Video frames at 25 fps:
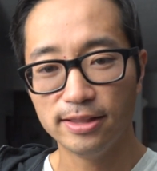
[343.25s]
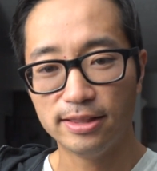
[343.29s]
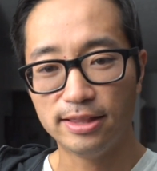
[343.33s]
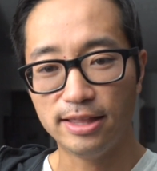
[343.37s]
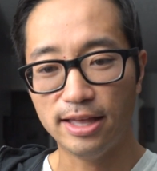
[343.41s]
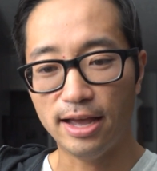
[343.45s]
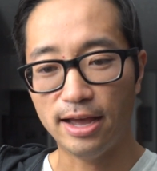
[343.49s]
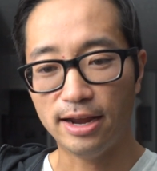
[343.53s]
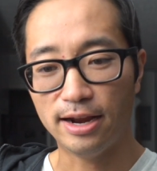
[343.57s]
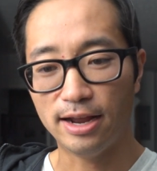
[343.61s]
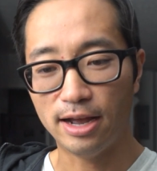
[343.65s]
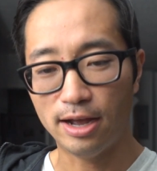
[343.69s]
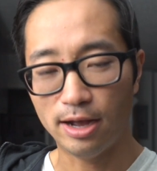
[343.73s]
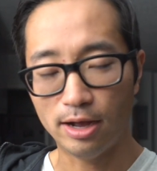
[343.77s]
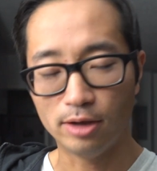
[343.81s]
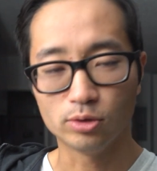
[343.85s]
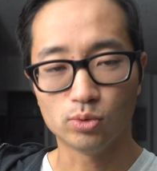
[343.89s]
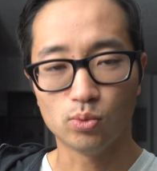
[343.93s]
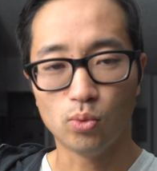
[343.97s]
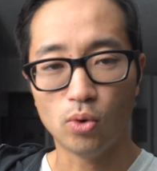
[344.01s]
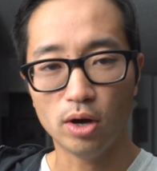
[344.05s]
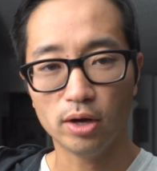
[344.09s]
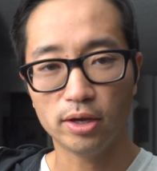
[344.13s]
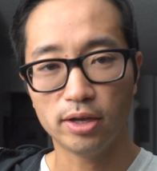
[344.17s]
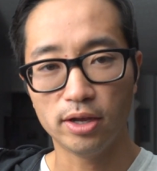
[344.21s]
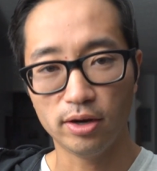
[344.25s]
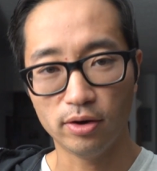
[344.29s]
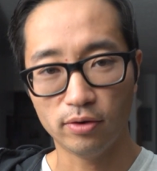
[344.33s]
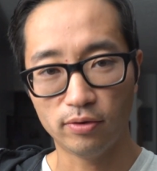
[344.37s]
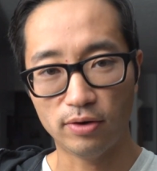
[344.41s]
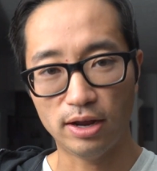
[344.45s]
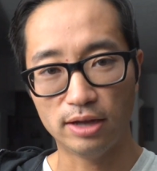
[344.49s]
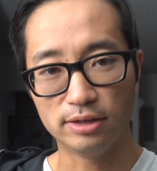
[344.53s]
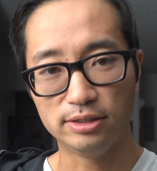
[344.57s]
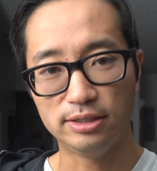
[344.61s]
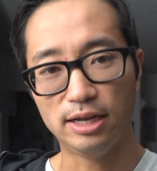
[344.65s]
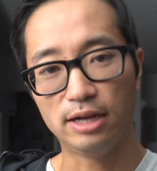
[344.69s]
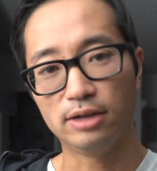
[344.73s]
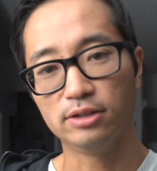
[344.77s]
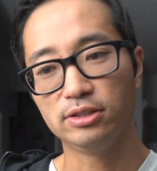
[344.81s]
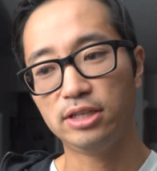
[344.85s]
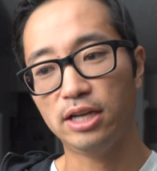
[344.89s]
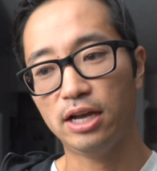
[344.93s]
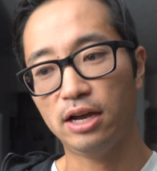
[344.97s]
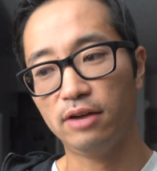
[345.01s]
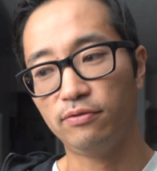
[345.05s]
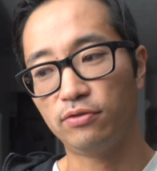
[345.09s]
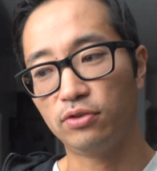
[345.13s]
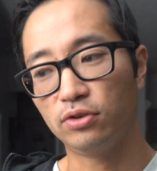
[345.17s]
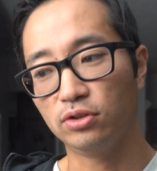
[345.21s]
that uh, I was walking around
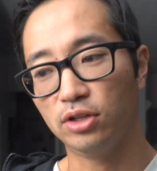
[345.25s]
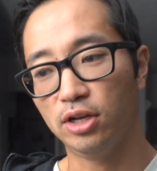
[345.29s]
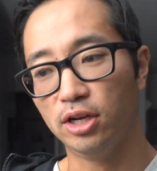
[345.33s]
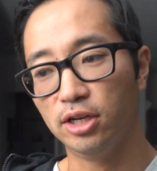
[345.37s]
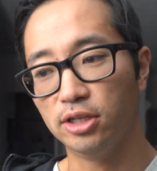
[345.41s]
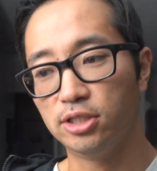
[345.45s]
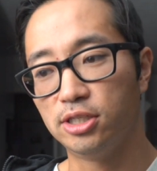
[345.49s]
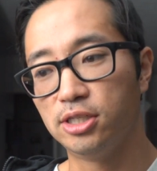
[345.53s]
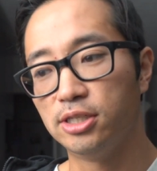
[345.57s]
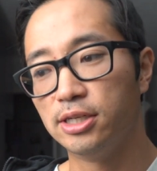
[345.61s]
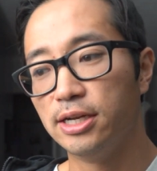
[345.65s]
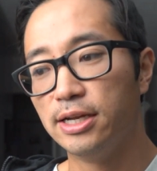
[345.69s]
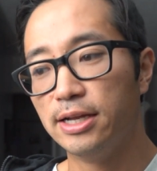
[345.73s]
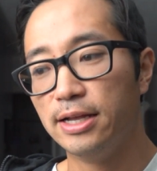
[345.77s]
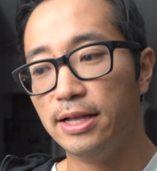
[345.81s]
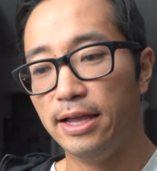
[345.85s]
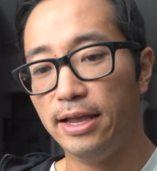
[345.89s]
downtown for lunch